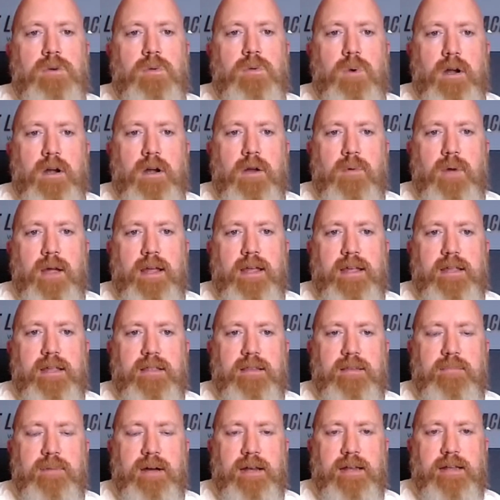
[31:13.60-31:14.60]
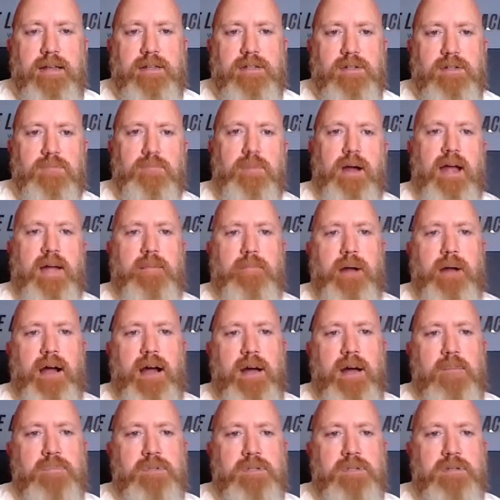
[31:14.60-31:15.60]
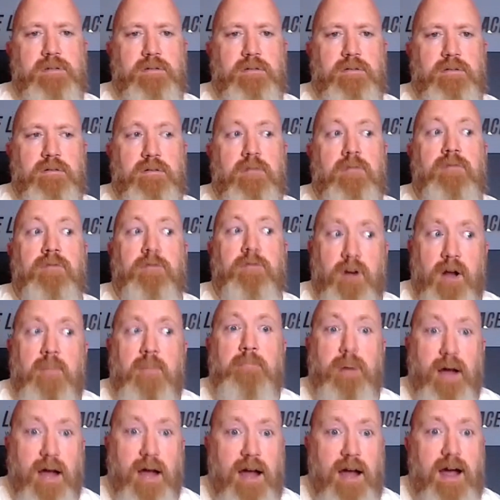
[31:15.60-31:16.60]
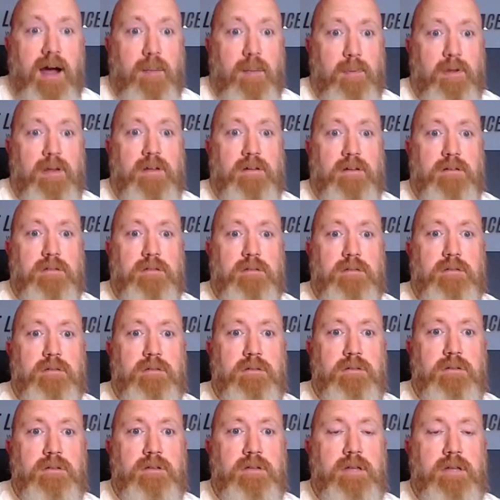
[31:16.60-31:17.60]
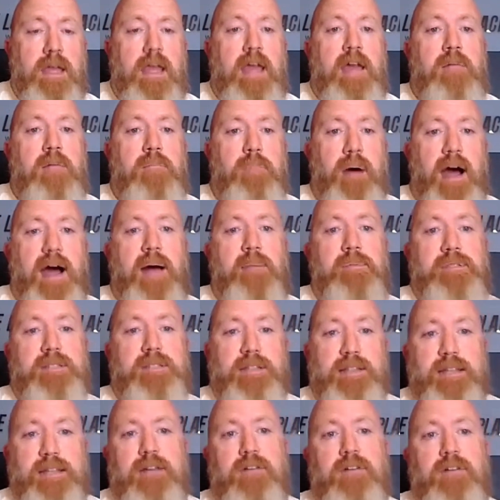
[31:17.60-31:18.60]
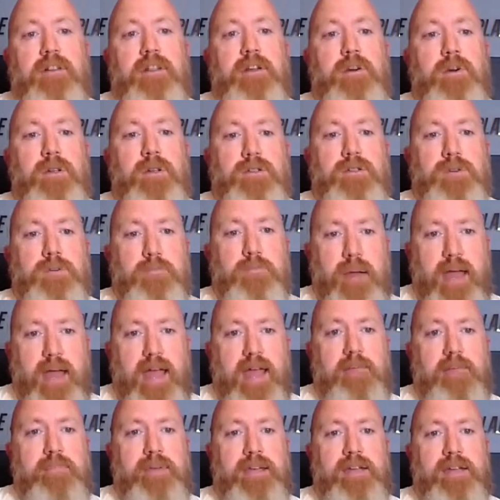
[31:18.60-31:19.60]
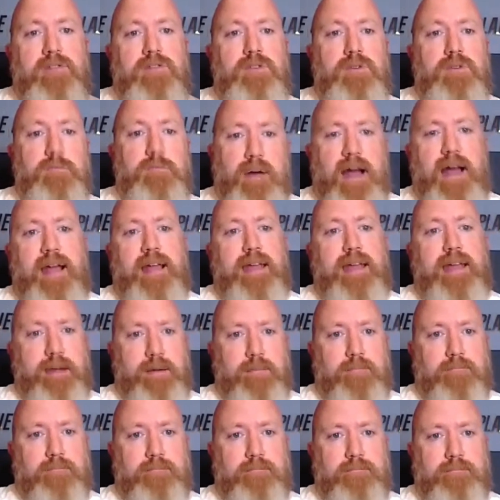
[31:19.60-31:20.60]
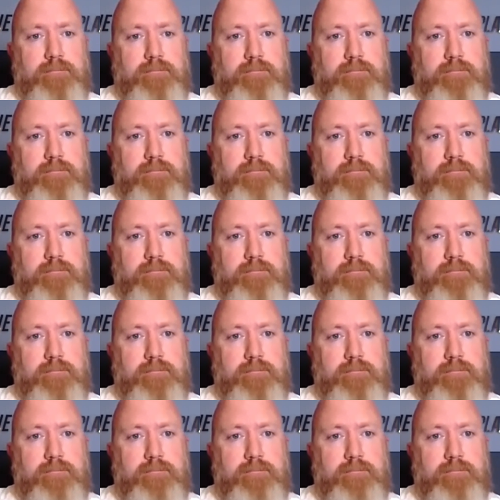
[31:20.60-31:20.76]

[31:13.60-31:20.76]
So where do I get the money to buy Bob's? From Bob. Bob's literally going to pay me to buy him